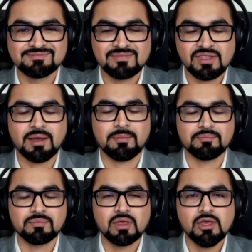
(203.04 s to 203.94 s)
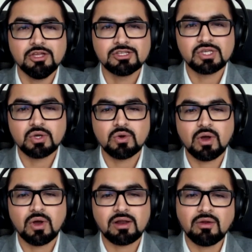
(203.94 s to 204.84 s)
Yeah. So
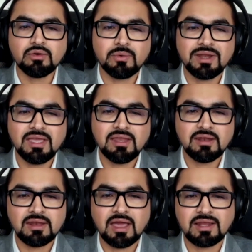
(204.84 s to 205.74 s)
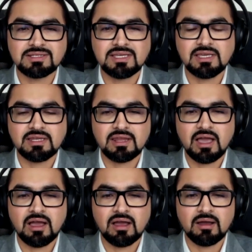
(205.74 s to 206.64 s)
around 2019,
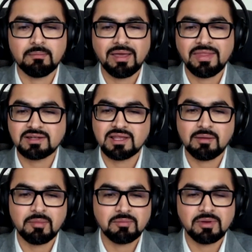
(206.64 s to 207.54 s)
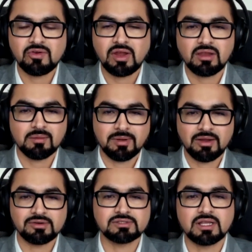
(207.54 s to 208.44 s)
by that time, I'd been writing
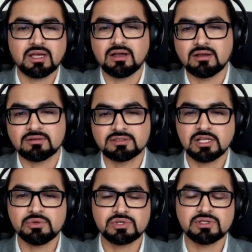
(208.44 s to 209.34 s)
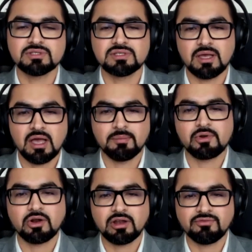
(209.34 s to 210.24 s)
about solutions
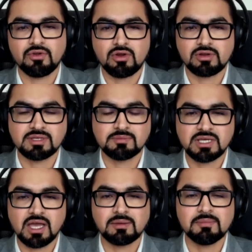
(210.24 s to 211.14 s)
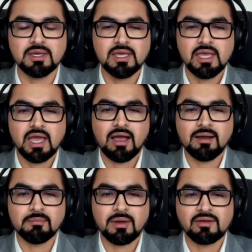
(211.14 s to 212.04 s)
broadly for some time.
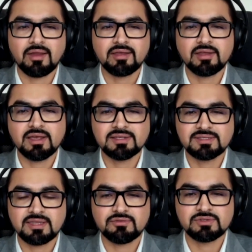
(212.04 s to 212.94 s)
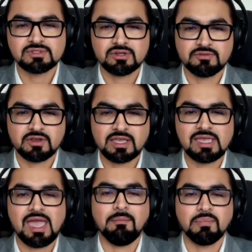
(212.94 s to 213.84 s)
I recognized that there was sort of a
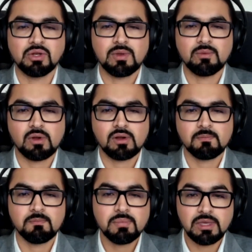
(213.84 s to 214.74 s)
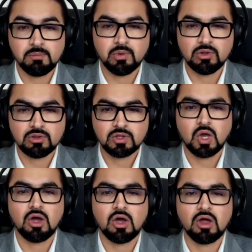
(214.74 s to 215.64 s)
gap between what people
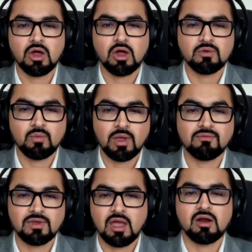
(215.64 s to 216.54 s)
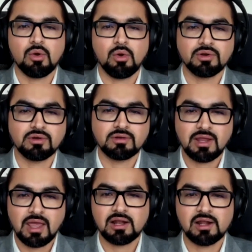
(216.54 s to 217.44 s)
thought where we are on
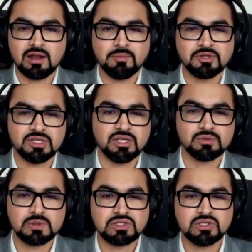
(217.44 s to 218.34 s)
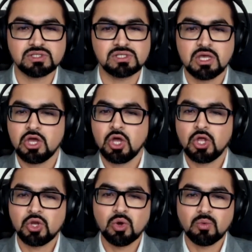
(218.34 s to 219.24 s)
tackling climate change, which is
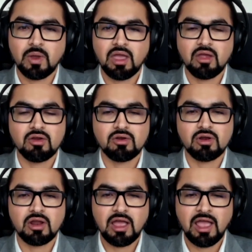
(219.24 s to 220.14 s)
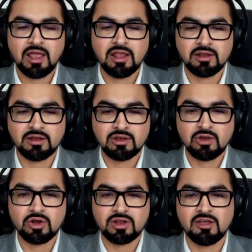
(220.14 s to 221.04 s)
nowhere and
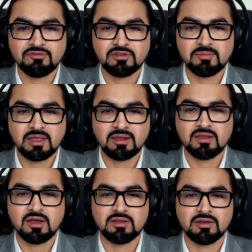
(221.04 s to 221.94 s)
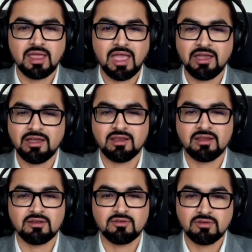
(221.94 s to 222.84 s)
not enough is being done,
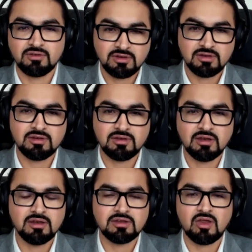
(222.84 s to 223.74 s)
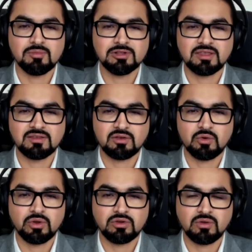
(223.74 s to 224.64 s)
and terrible things are
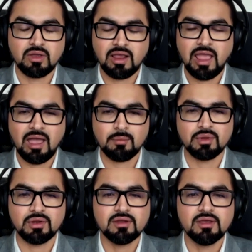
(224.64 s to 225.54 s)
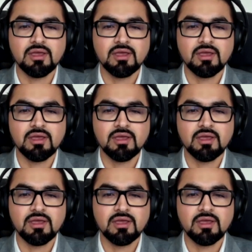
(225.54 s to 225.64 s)
going to happen,